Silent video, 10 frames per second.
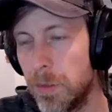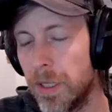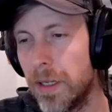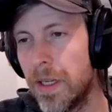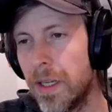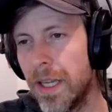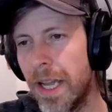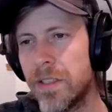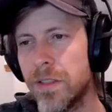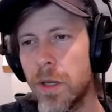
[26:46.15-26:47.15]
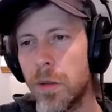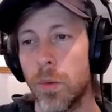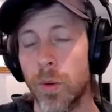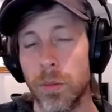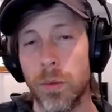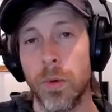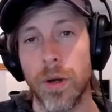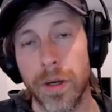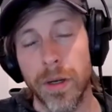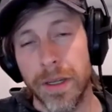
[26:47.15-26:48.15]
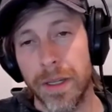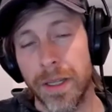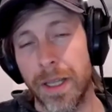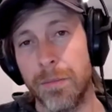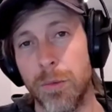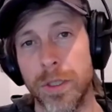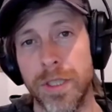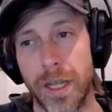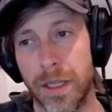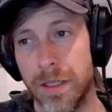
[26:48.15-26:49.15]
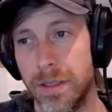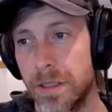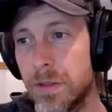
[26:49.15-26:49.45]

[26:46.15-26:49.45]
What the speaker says: But as you get more and more, it can get more challenging.